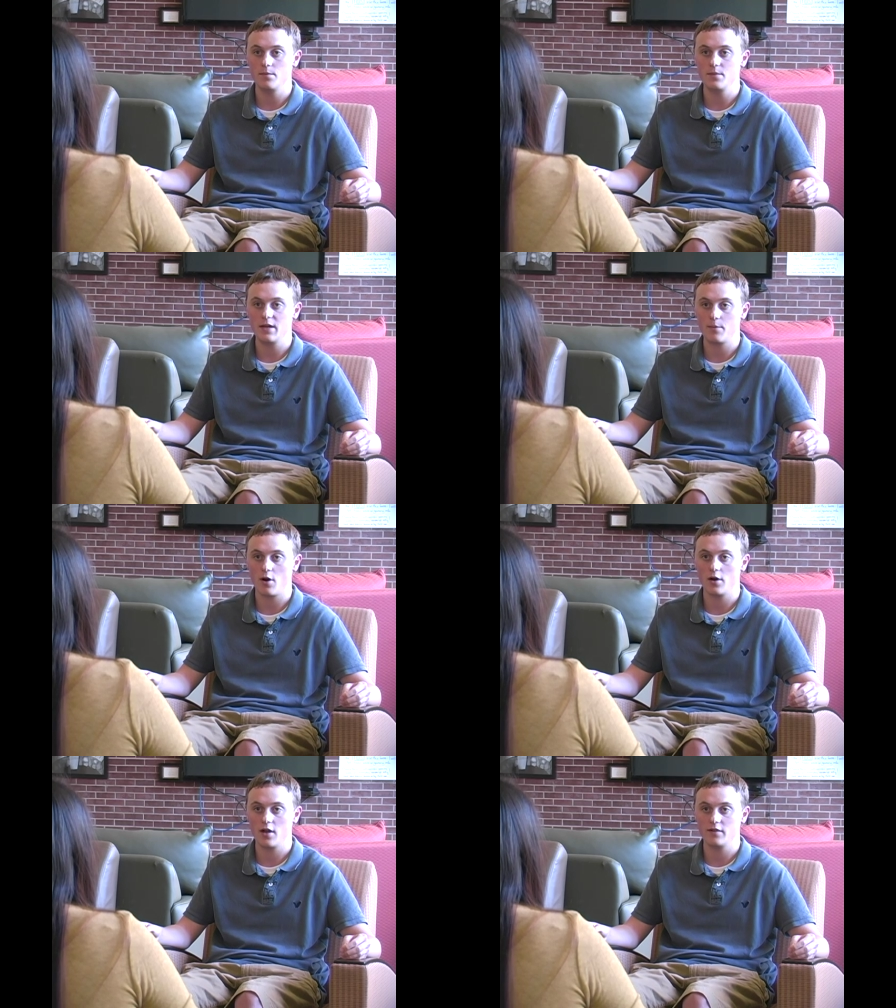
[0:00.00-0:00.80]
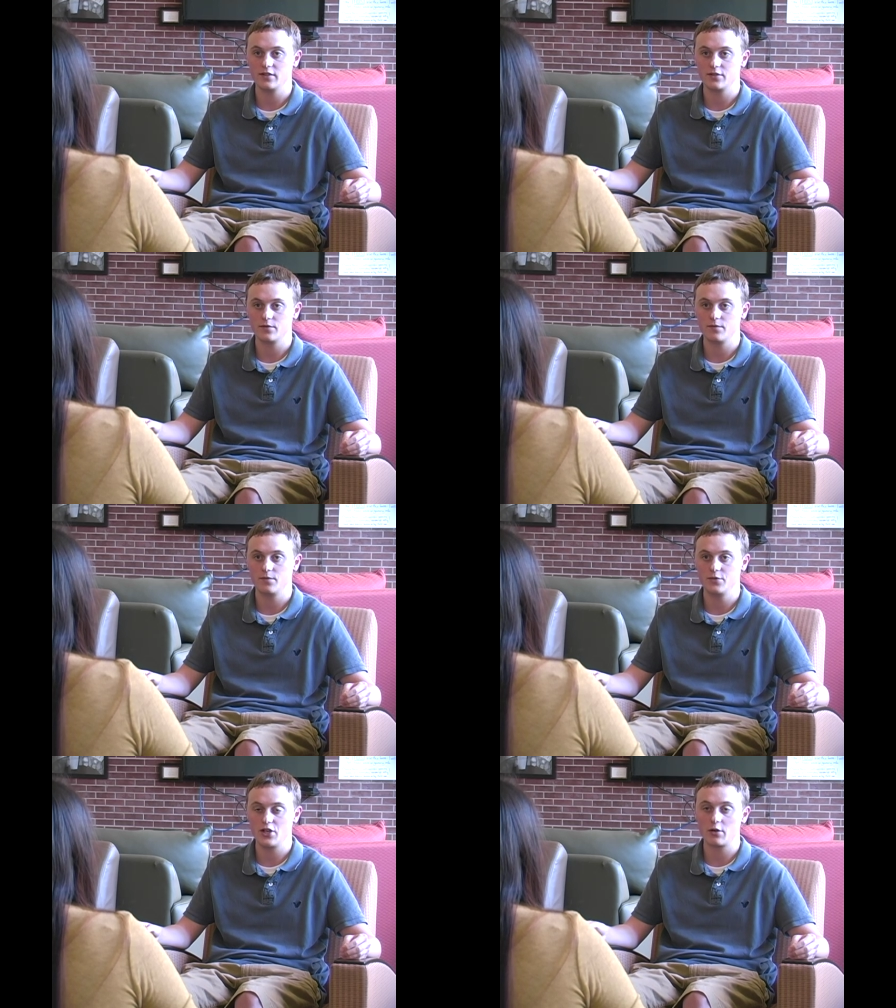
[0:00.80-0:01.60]
be a part of is
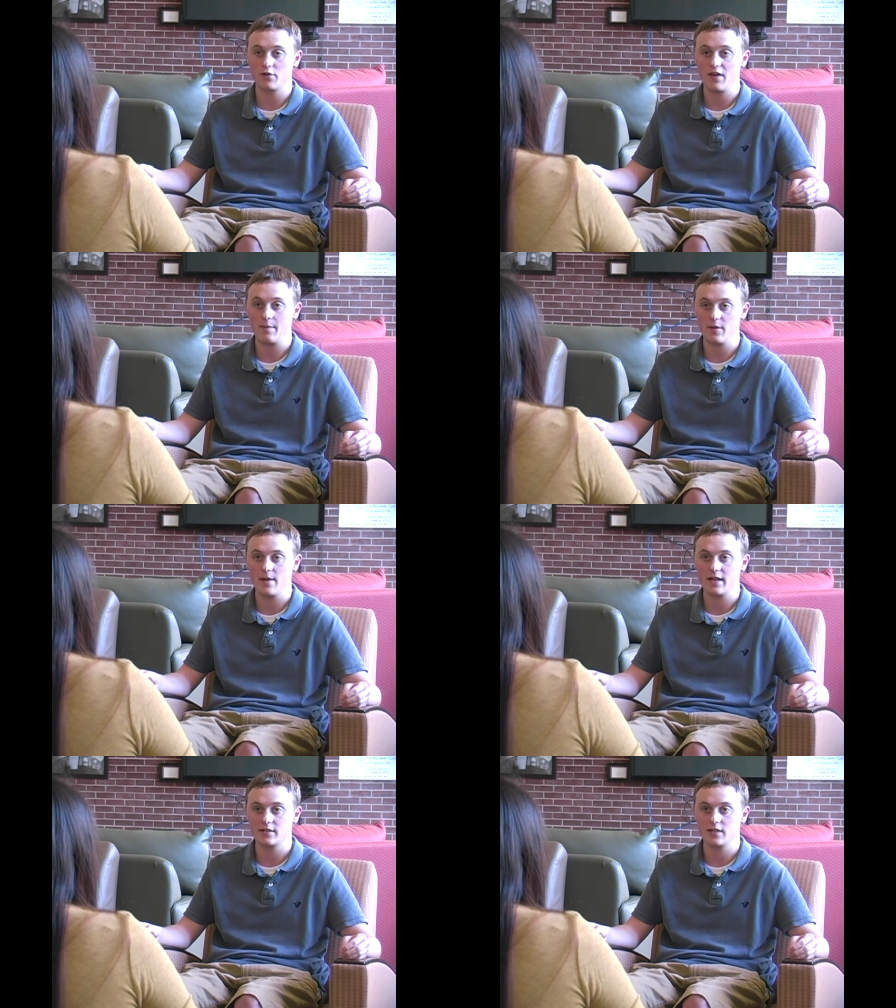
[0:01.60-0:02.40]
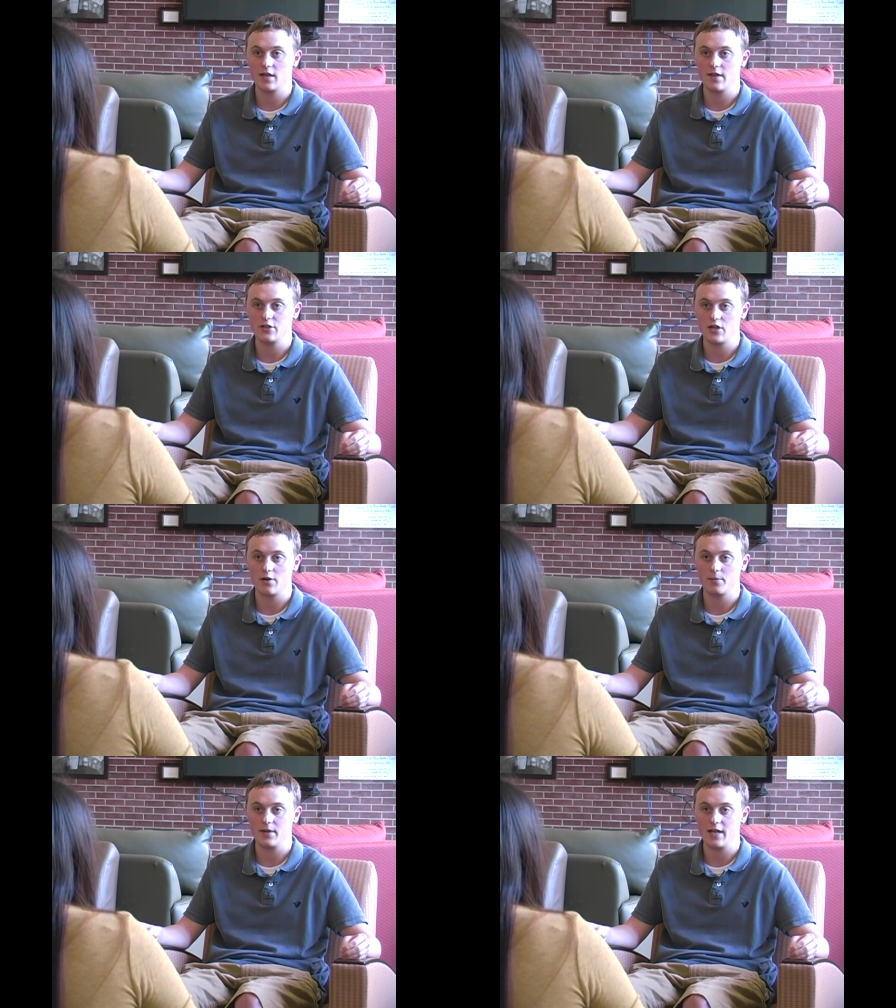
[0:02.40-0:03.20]
general family medicine and then
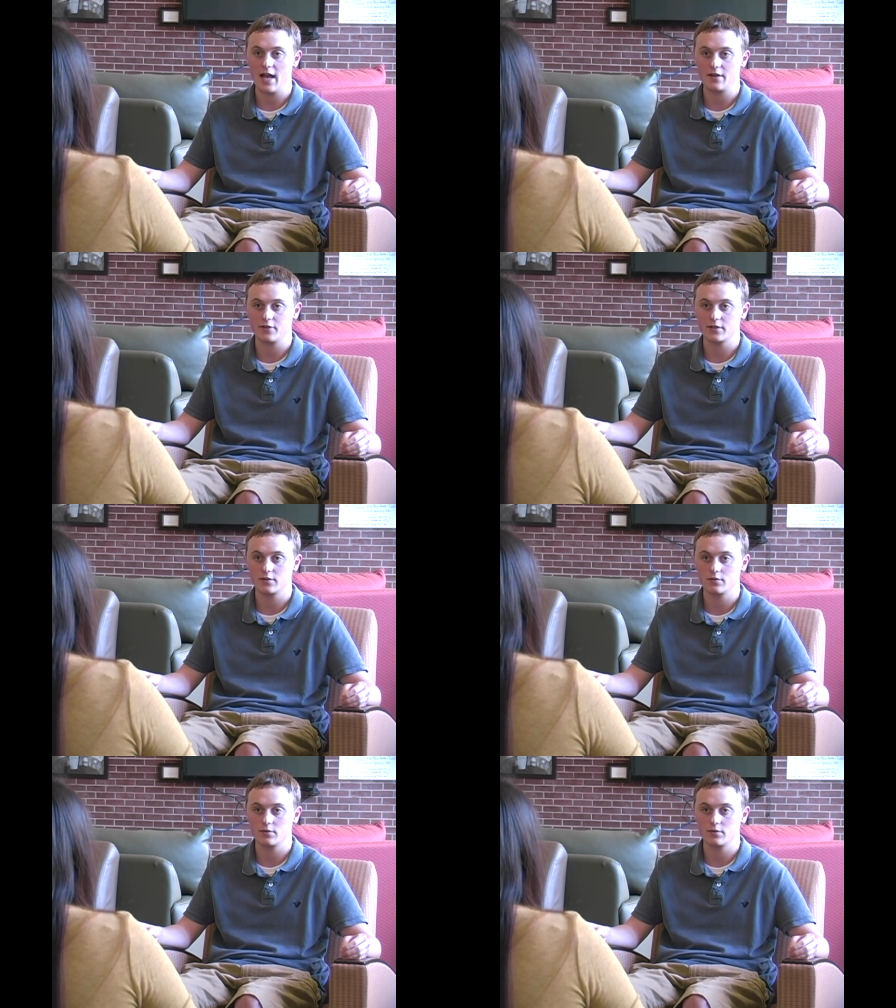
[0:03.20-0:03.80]
general pediatrics.